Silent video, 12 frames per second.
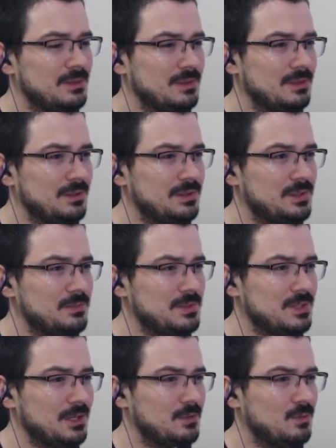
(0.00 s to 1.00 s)
it seems
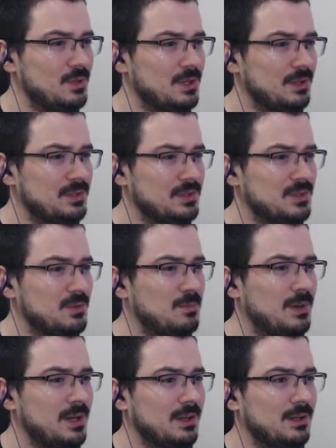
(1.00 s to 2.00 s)
like we are so
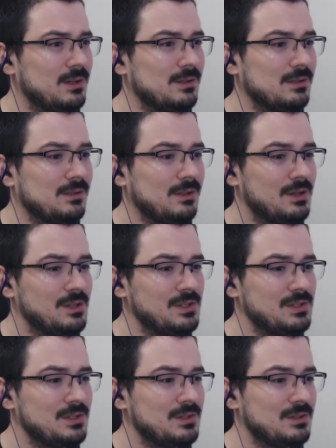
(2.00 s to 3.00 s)
back,
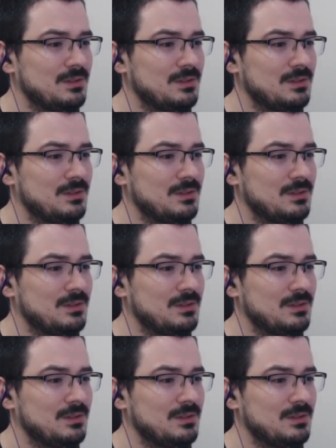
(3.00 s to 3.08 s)
guys.